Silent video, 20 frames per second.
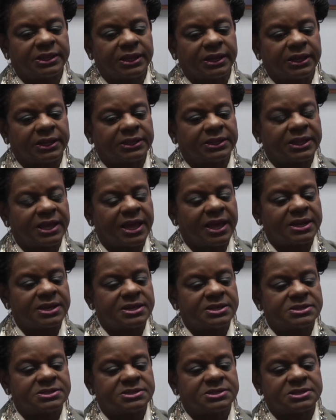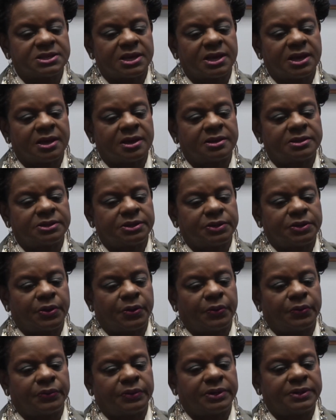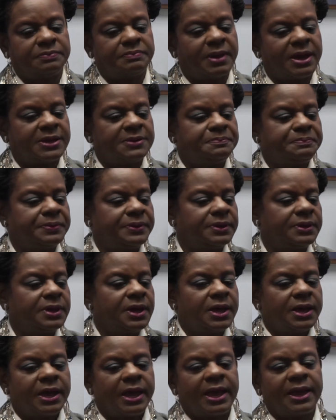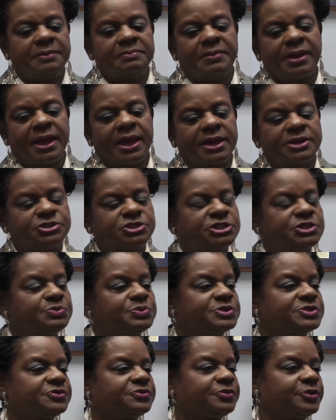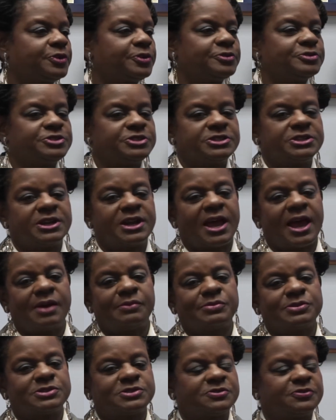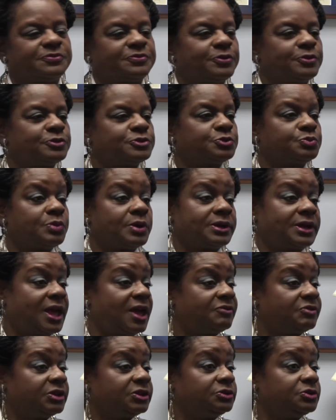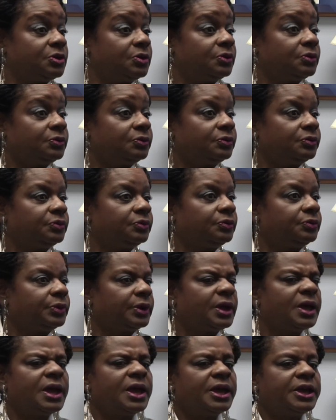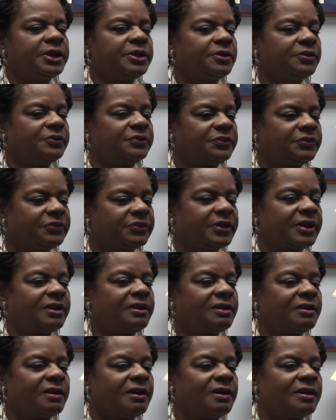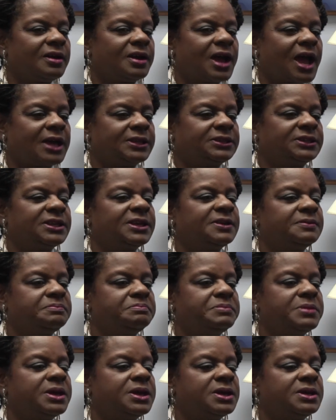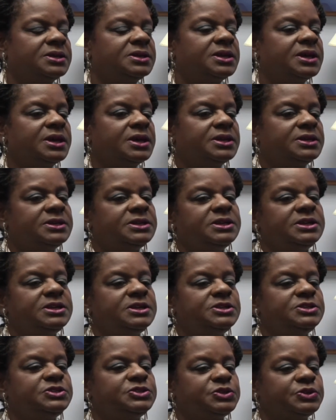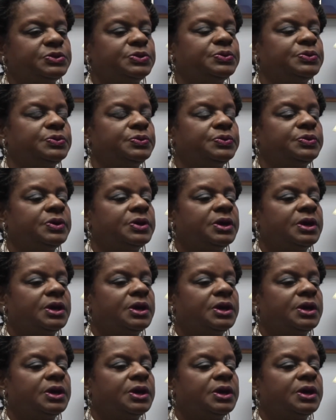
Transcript: think that it's, you know, it might be, hey man, she was a virgin and I was the first one having no, you know, I think men need to